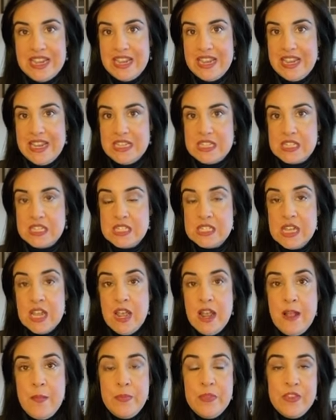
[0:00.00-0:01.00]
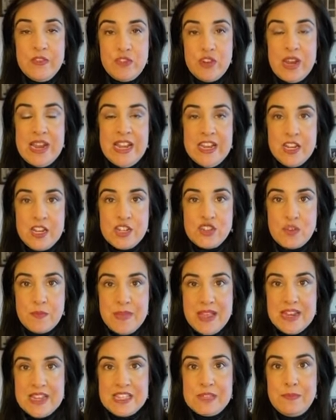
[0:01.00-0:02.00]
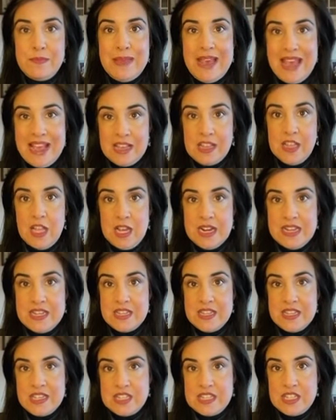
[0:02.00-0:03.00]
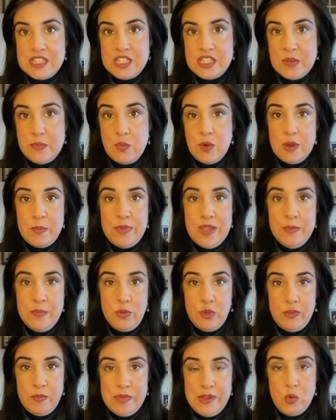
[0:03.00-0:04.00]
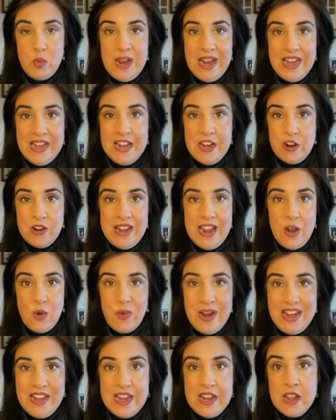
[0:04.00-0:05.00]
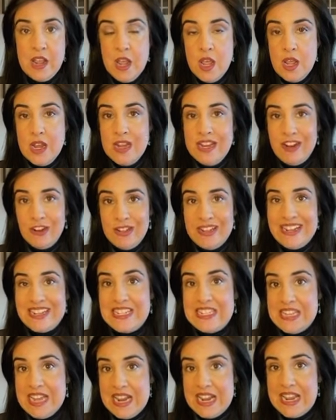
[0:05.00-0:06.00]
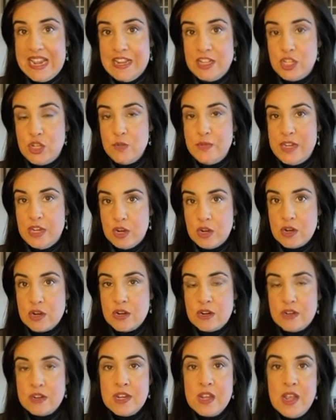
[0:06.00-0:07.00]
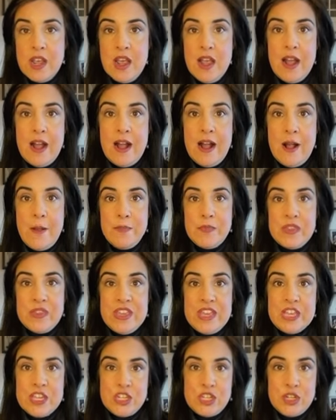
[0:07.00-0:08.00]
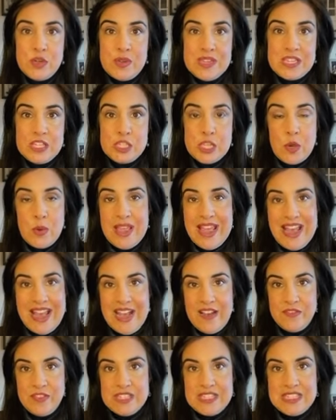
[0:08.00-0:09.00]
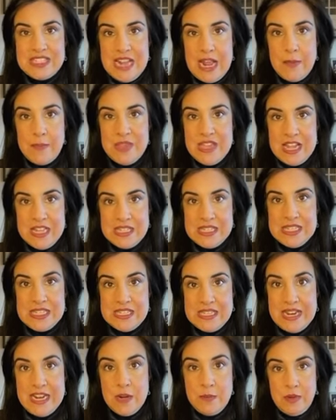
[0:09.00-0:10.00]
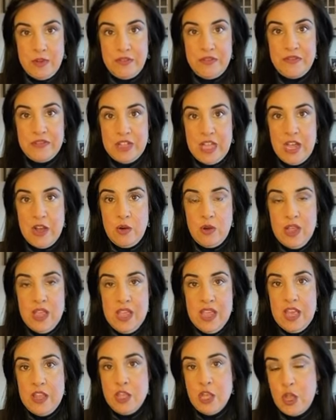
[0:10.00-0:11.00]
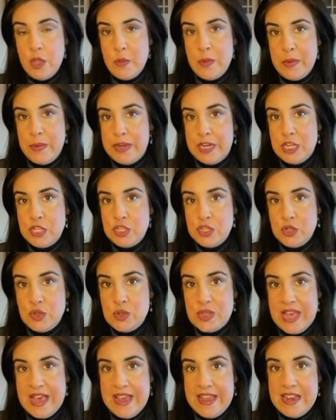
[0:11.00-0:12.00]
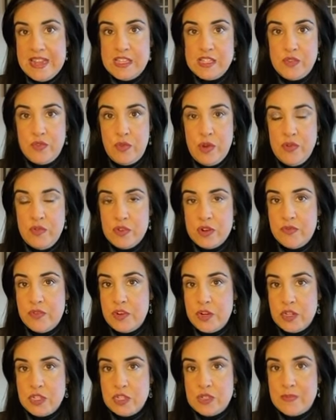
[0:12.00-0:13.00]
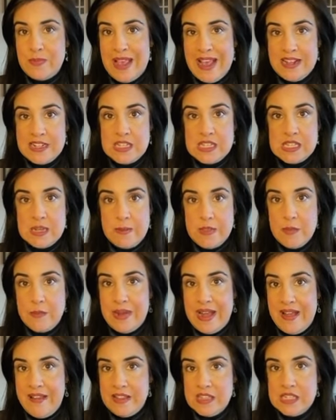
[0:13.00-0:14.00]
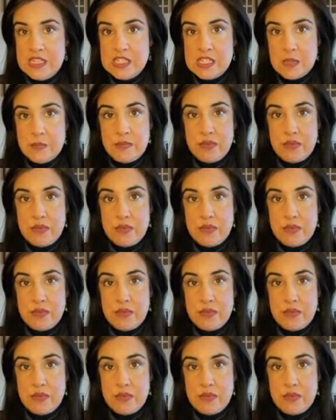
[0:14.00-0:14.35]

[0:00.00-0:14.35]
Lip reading: cases. They've created a tremendous backlog into the system where people have been waiting, are now waiting nearly a decade to be heard. The issue is, though, we have to stop the unsustainable flow. And the only way we're going to do that is if we revert back to some of the policies of the